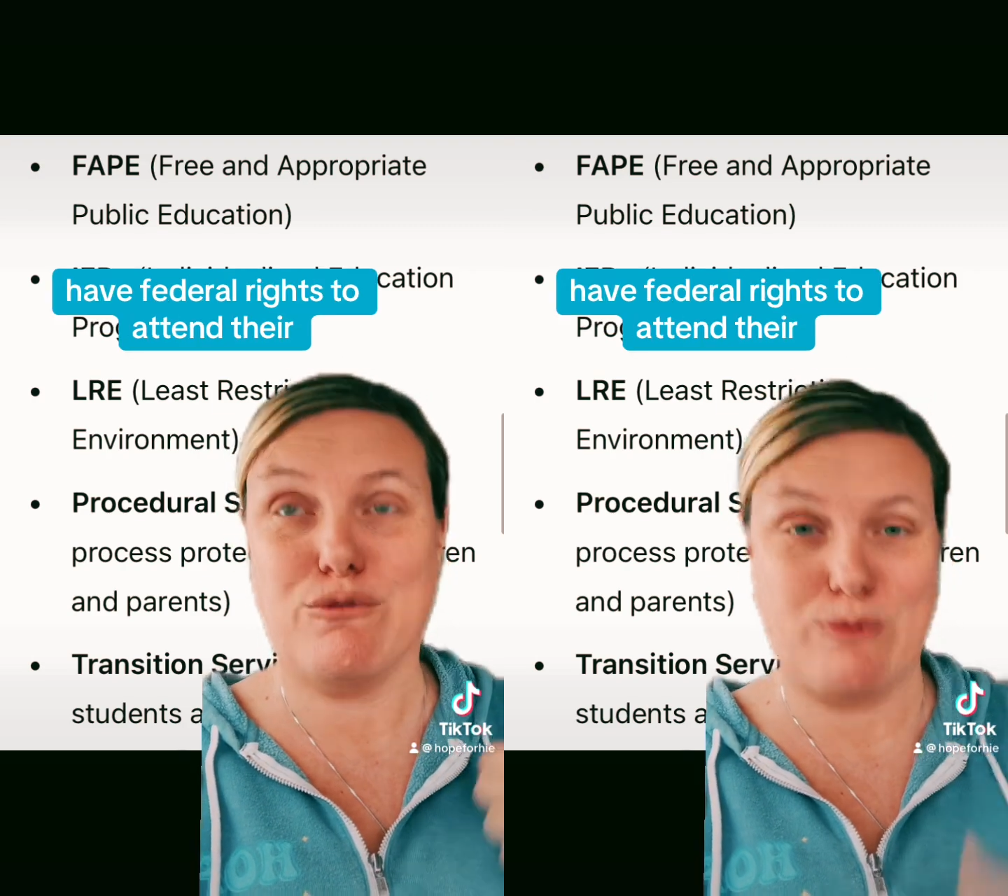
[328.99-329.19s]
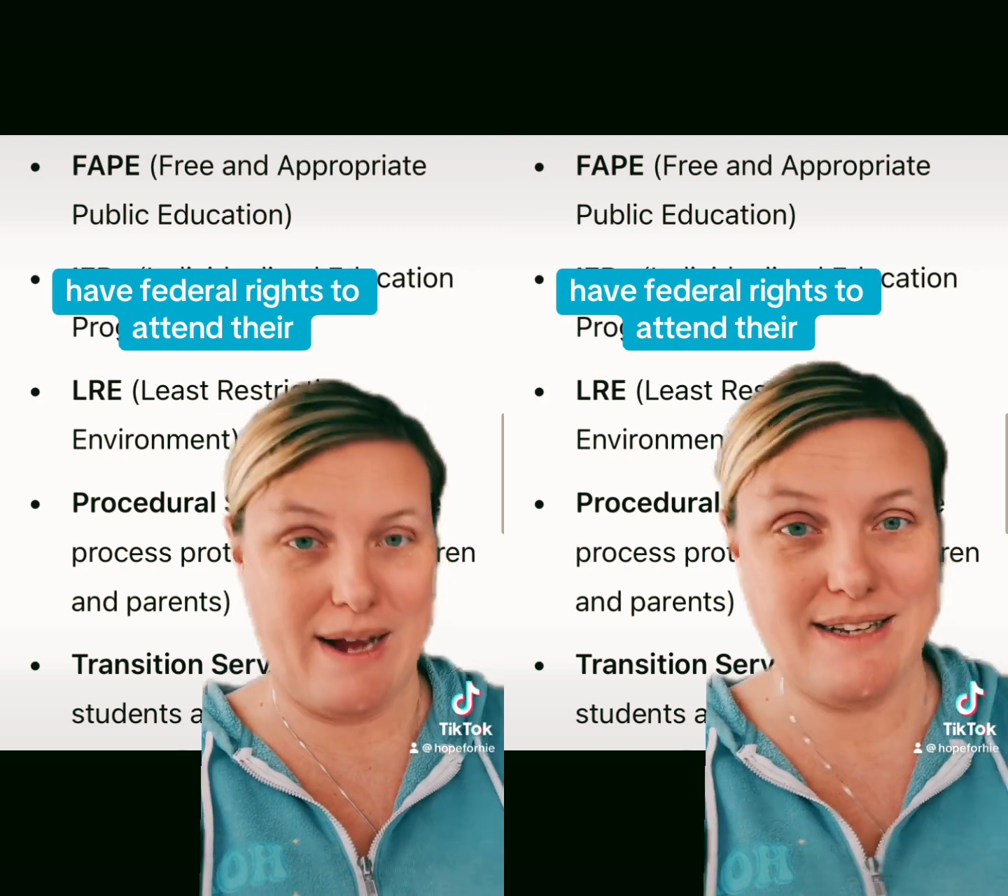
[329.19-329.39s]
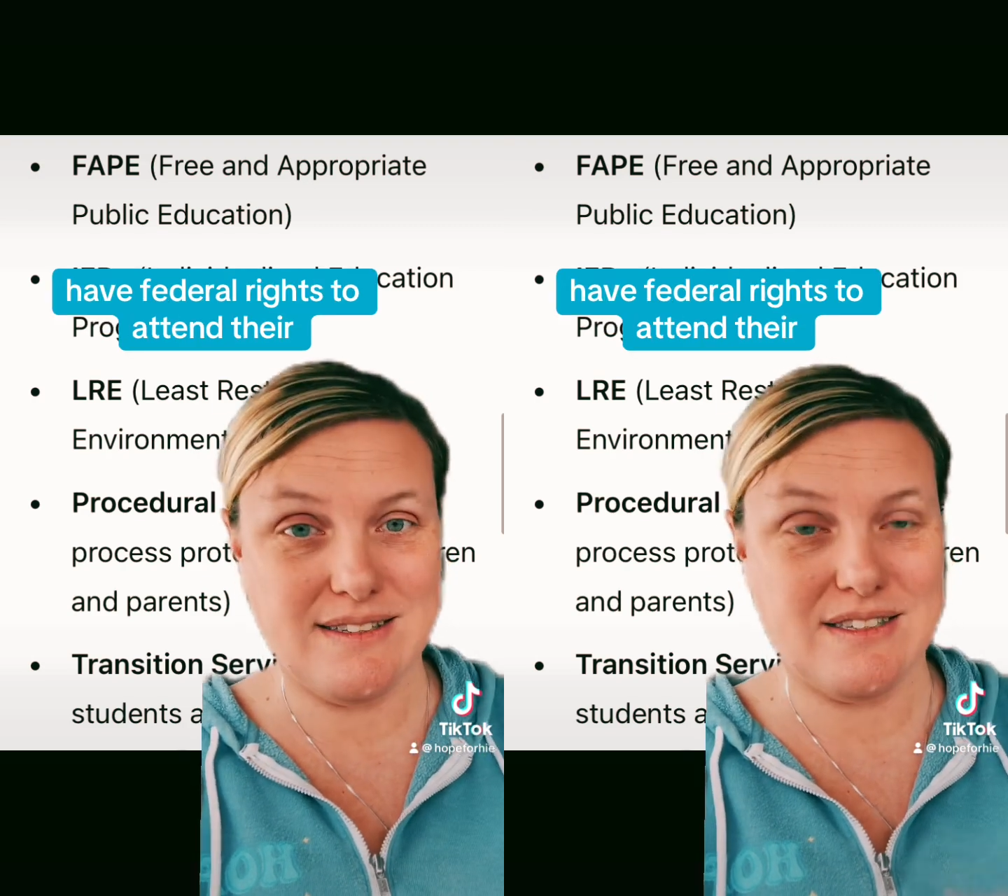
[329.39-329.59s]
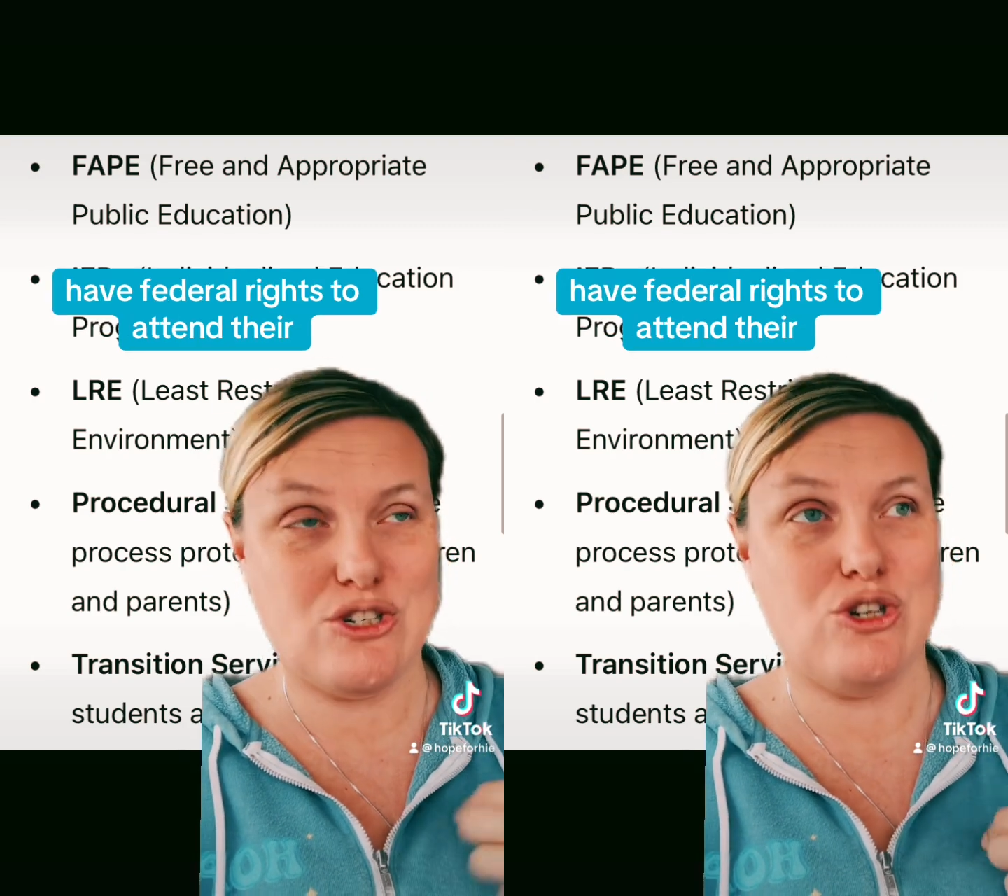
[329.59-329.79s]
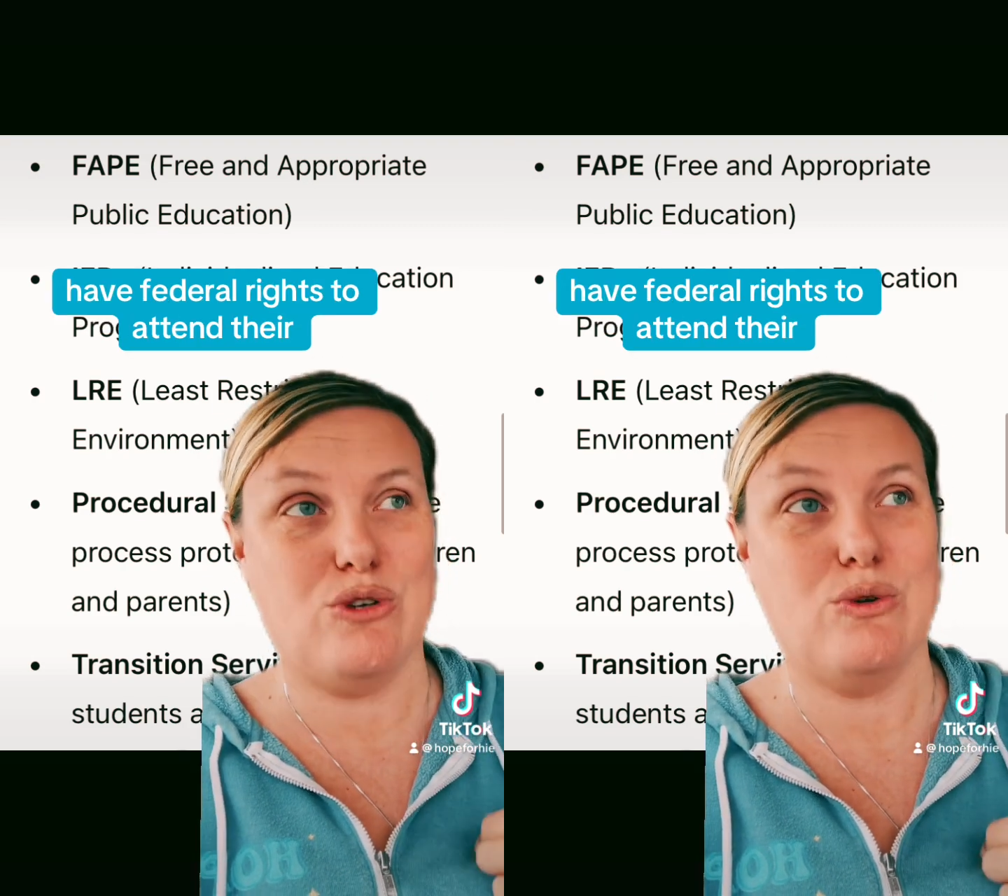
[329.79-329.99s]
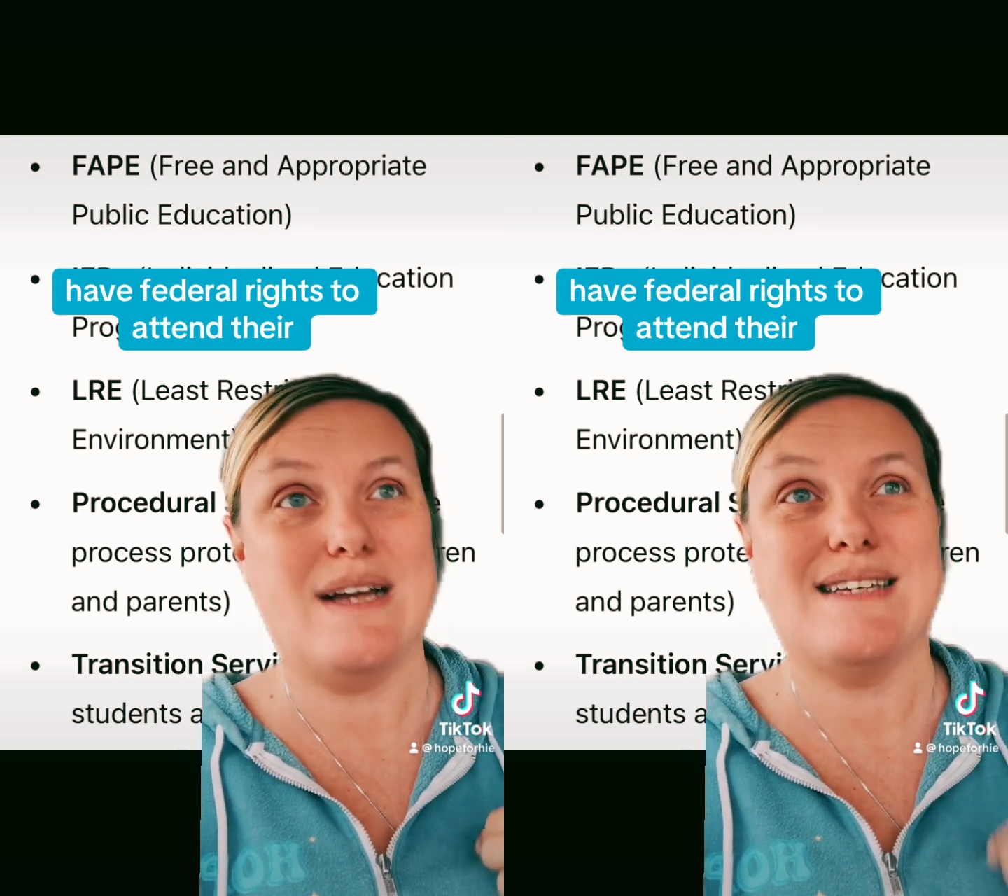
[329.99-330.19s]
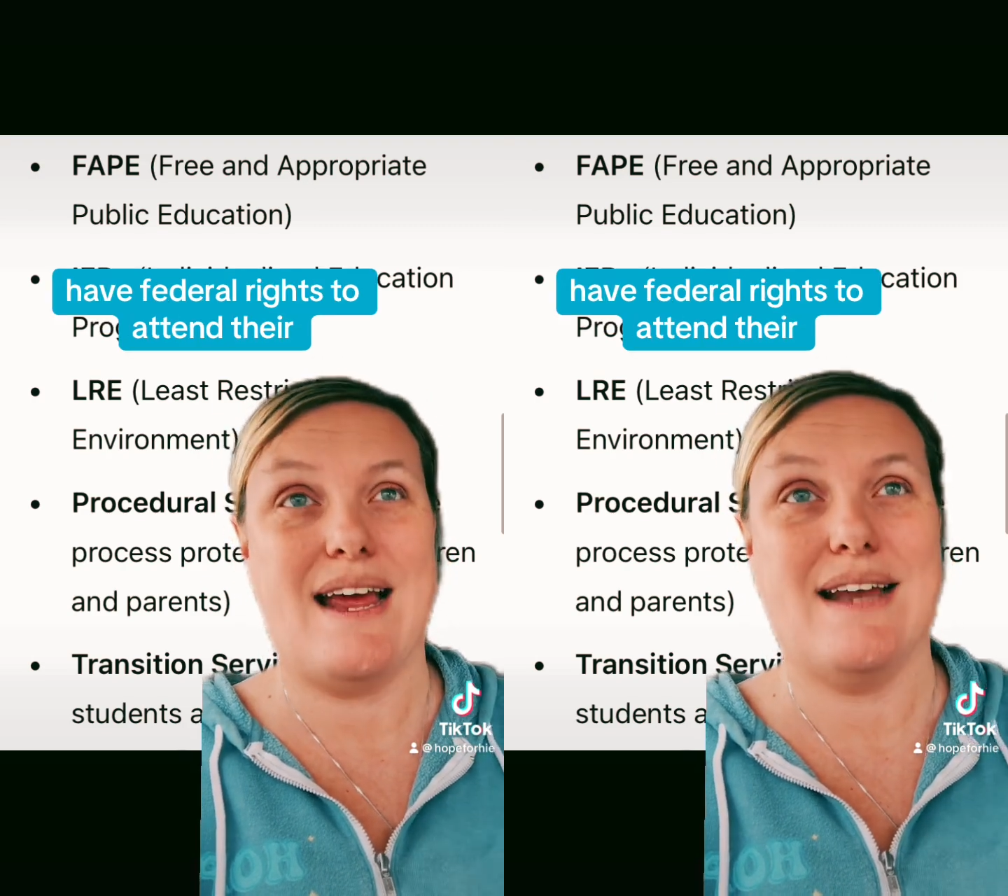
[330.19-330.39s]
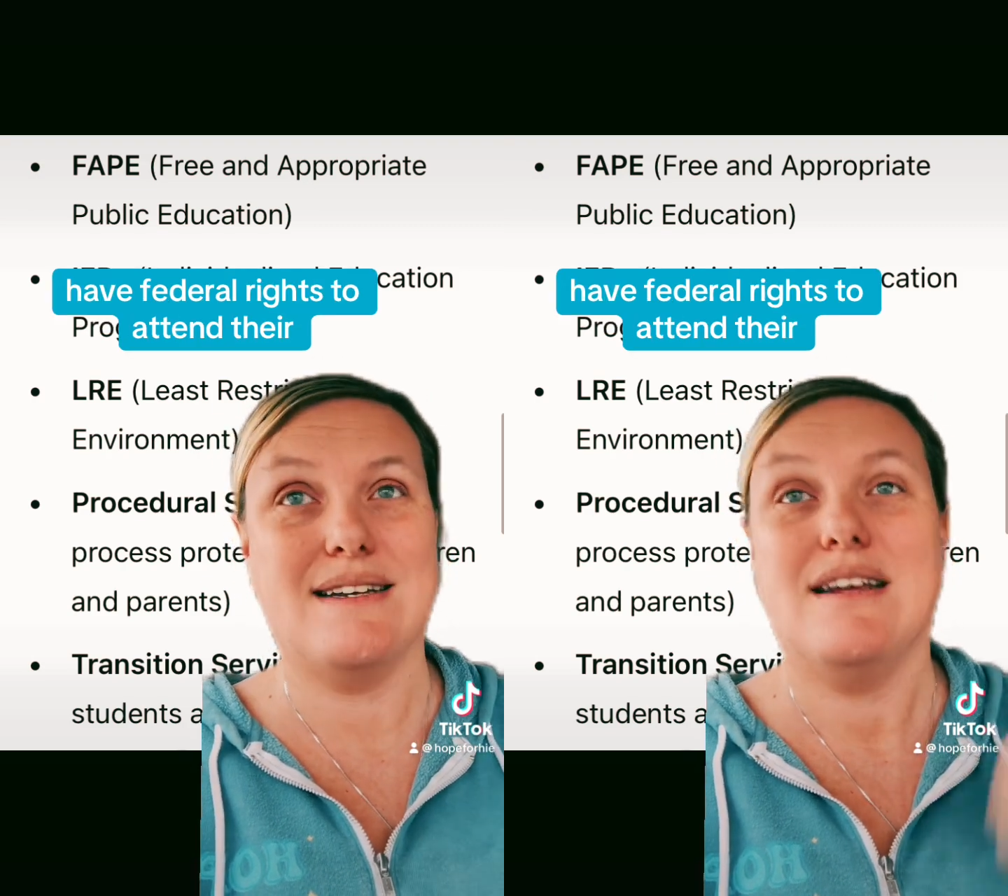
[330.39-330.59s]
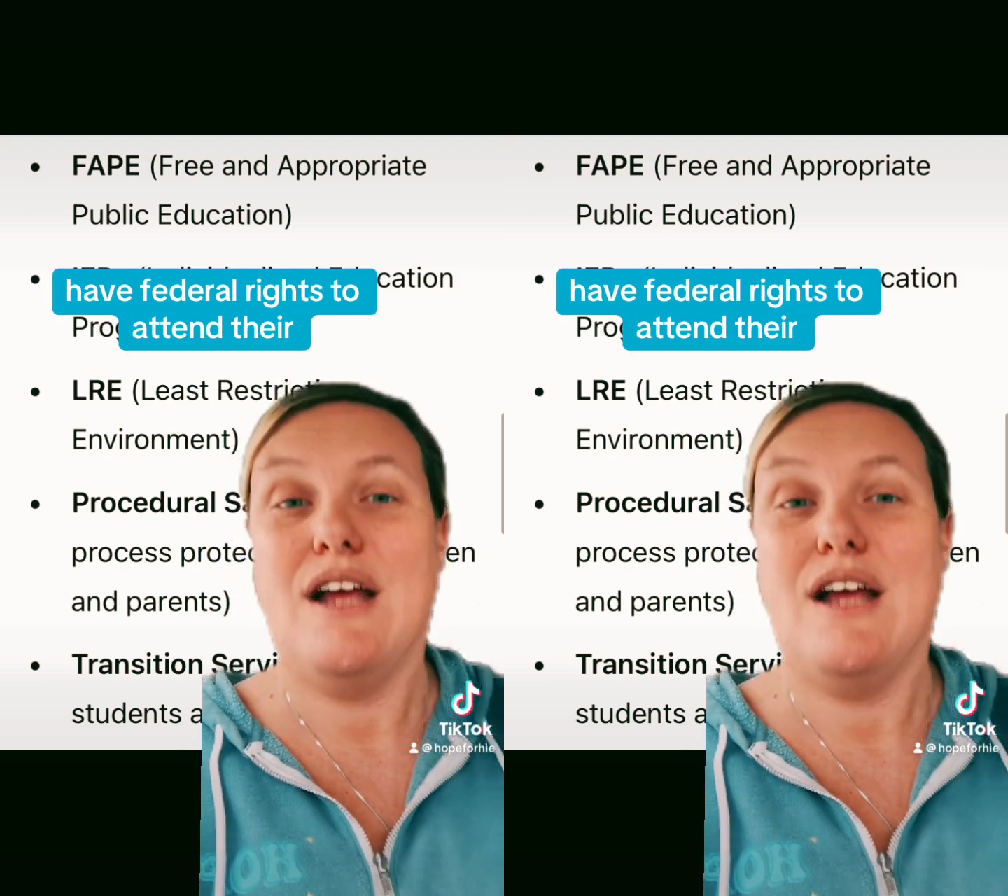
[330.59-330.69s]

rights to attend